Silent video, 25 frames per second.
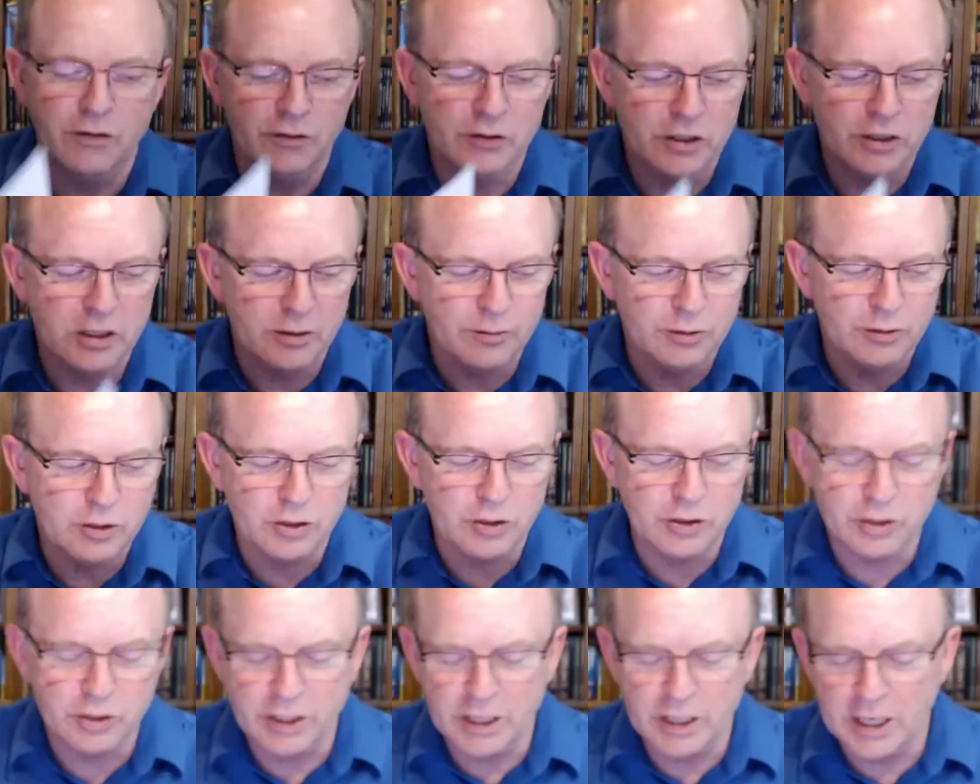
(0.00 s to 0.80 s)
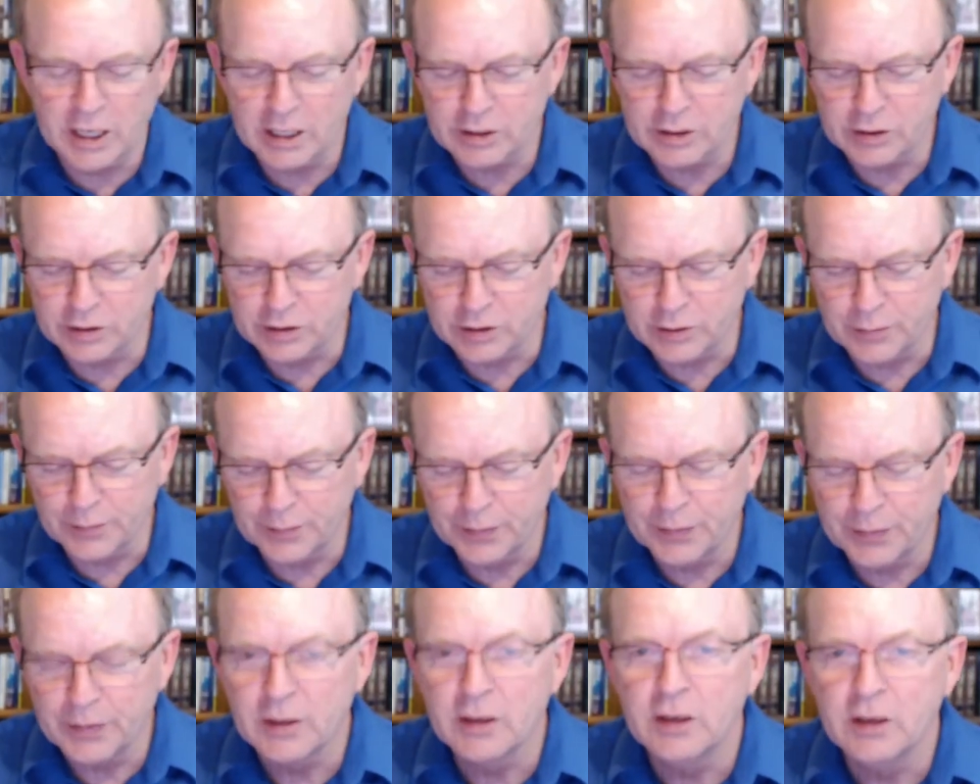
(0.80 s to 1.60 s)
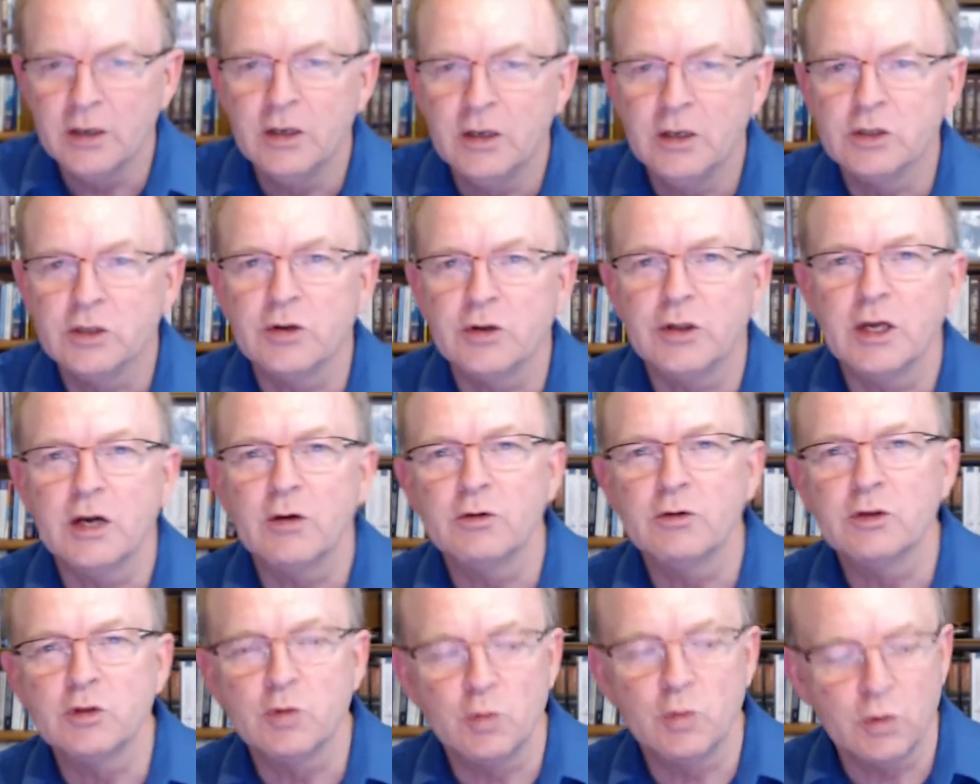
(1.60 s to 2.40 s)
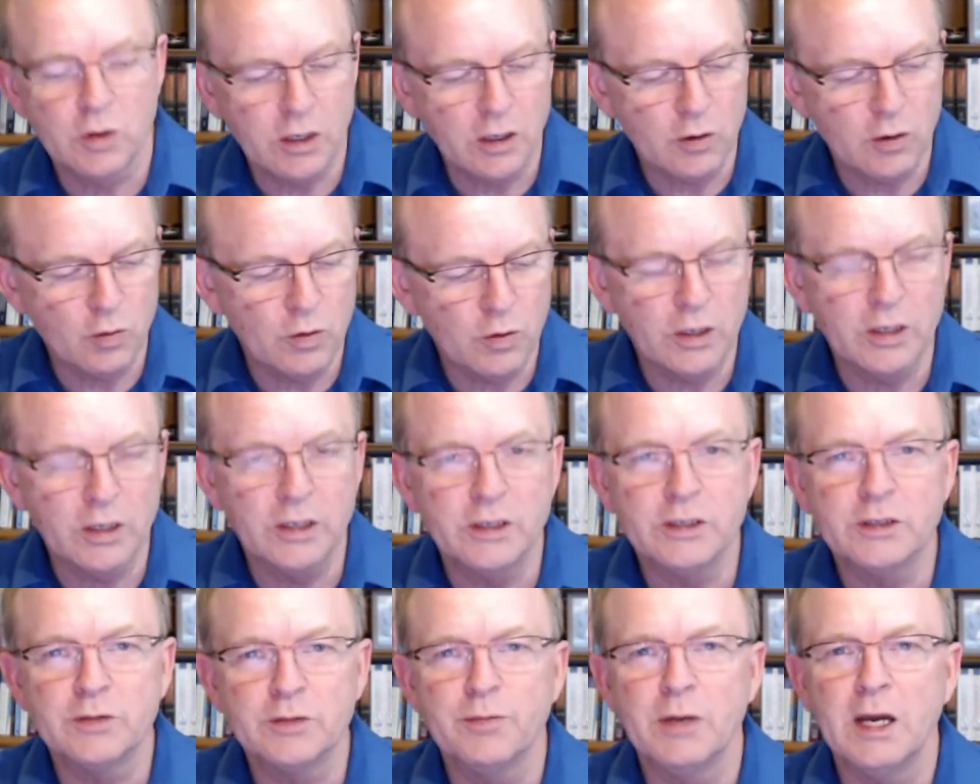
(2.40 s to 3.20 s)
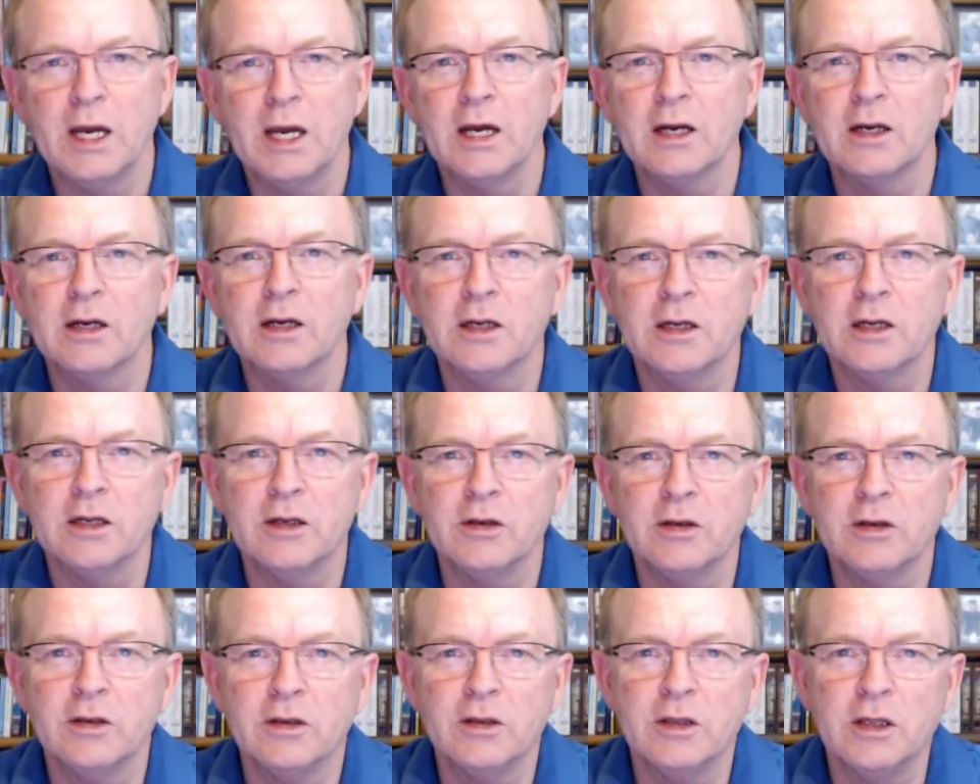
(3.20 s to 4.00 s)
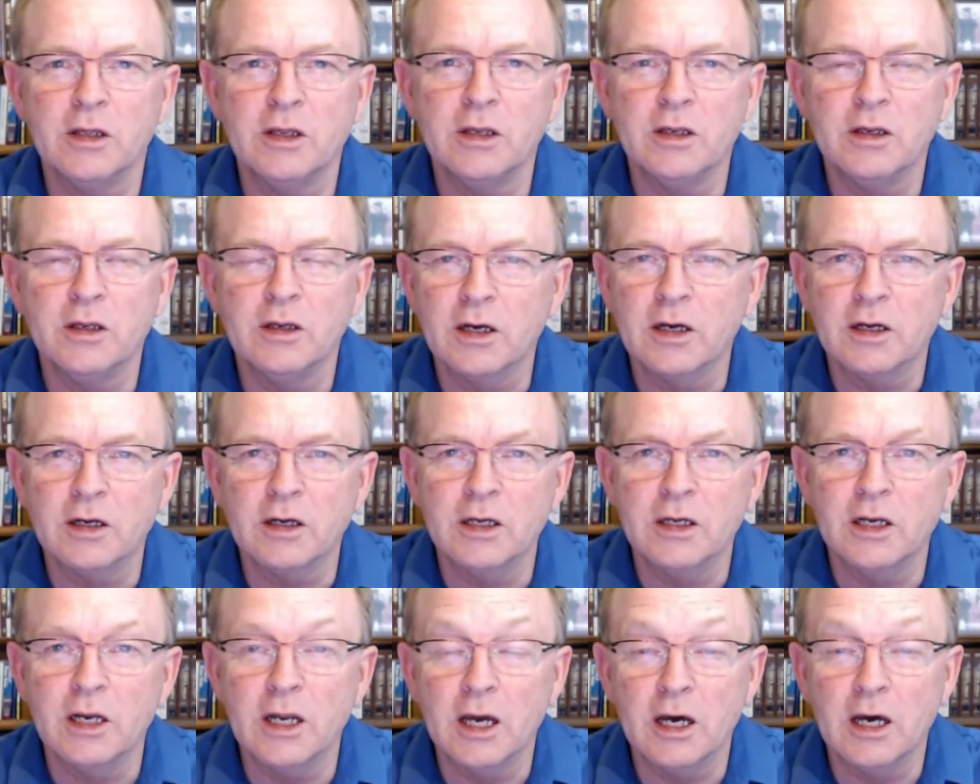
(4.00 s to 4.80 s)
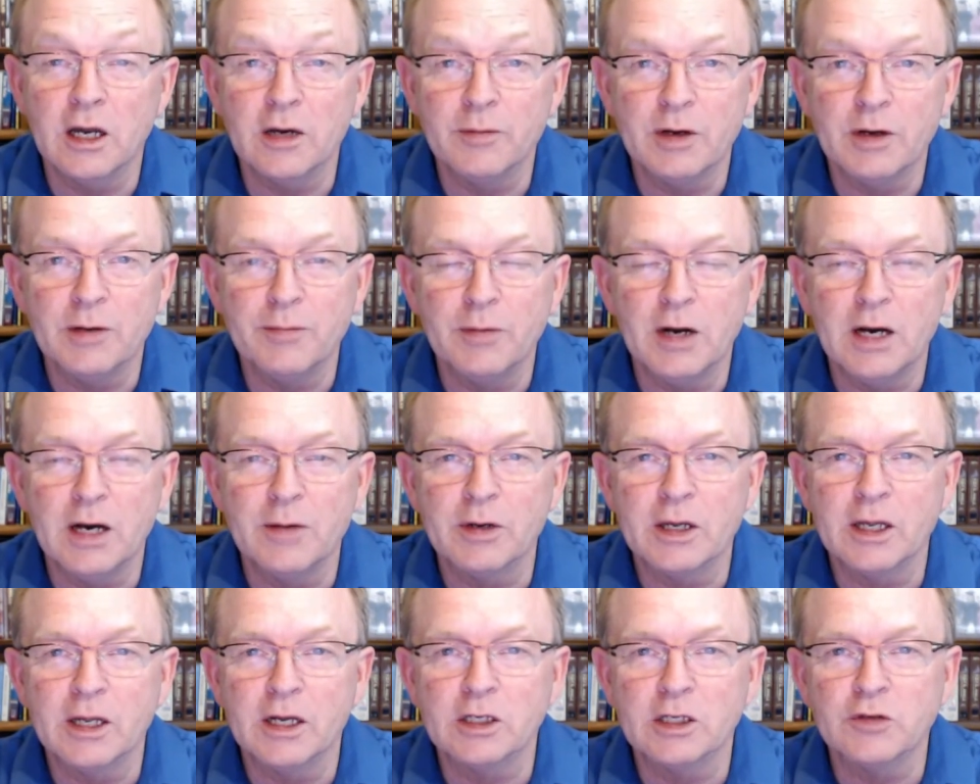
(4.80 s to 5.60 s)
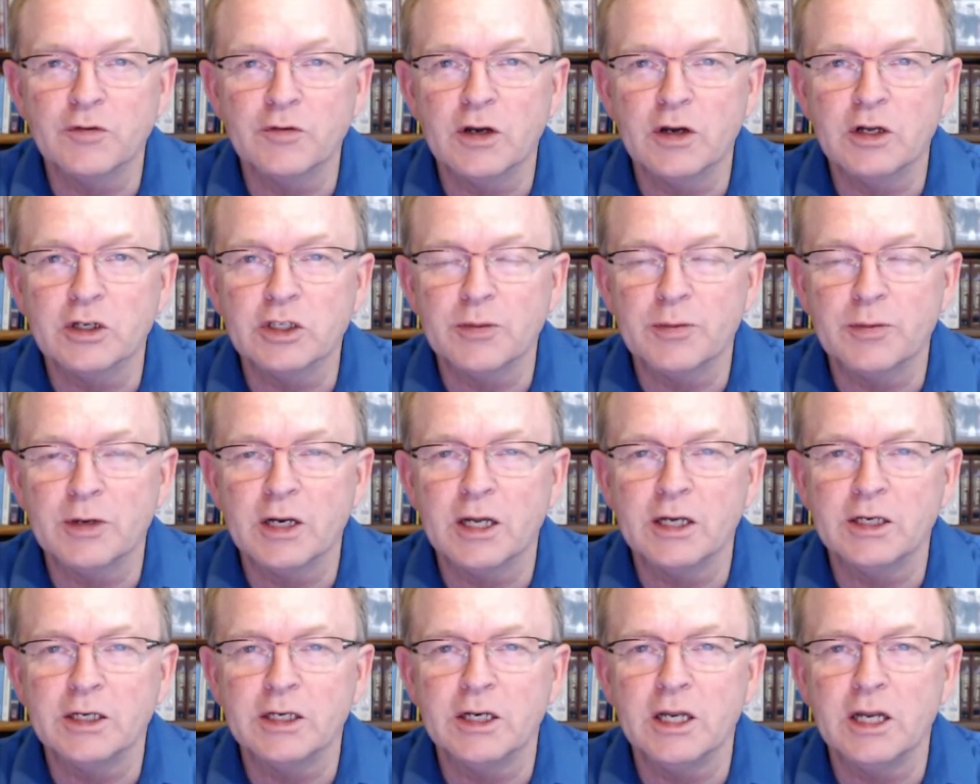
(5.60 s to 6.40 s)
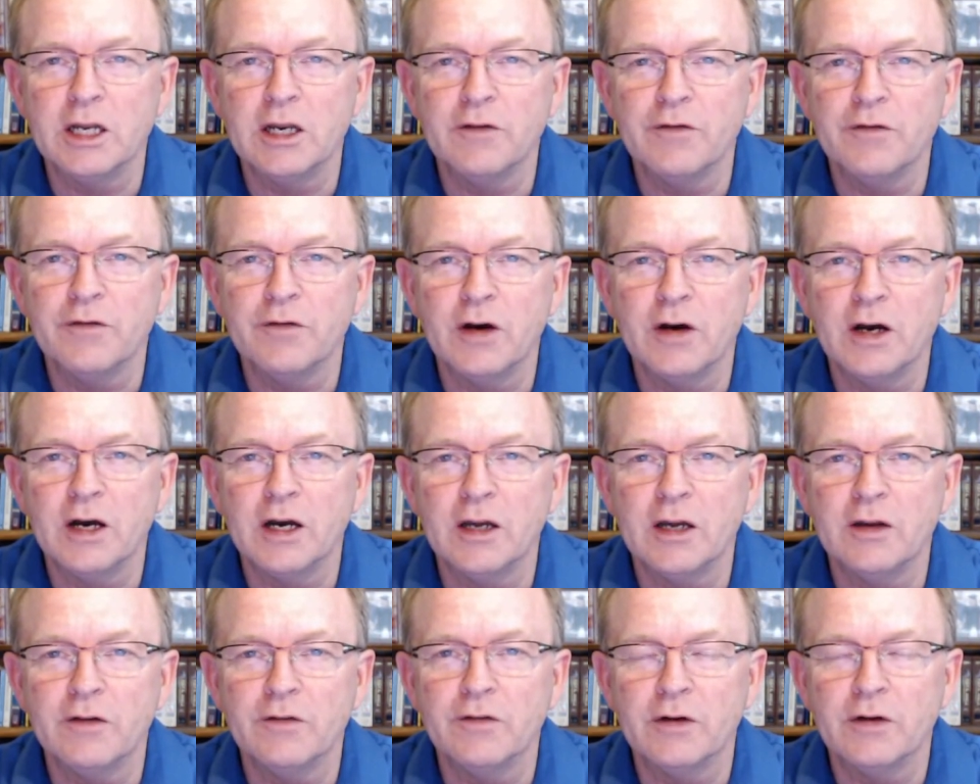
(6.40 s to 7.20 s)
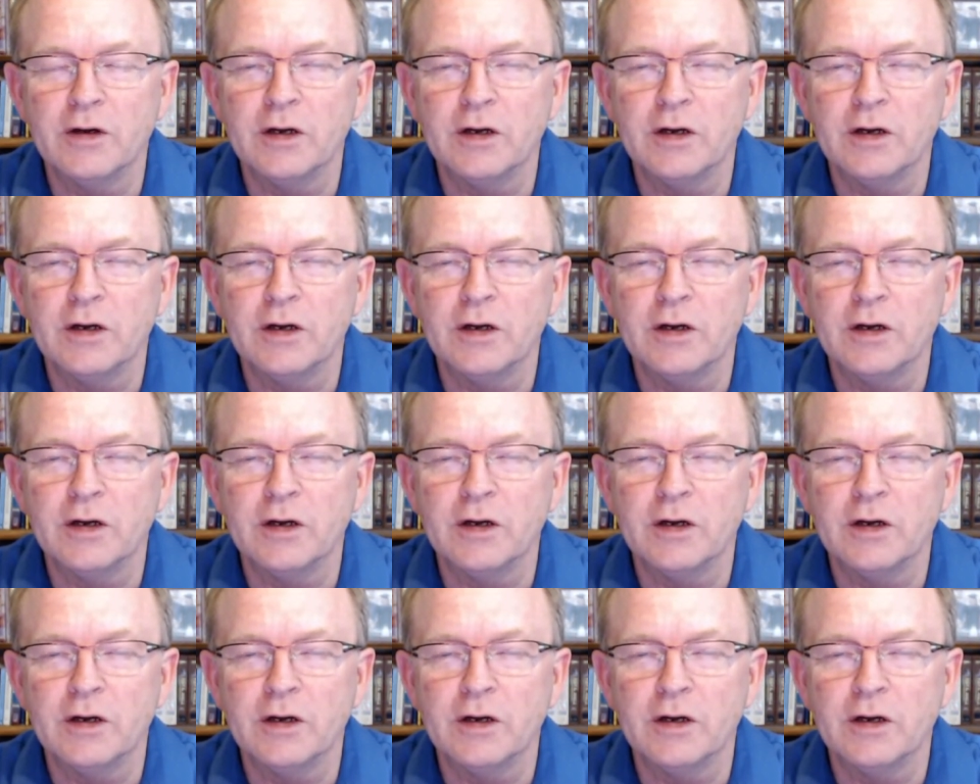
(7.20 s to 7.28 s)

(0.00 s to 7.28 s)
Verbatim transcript: of the subtalar joint axis. So that was where I was back in the uh, getting out of my biomechanics fellowship in nineteen eighty-five.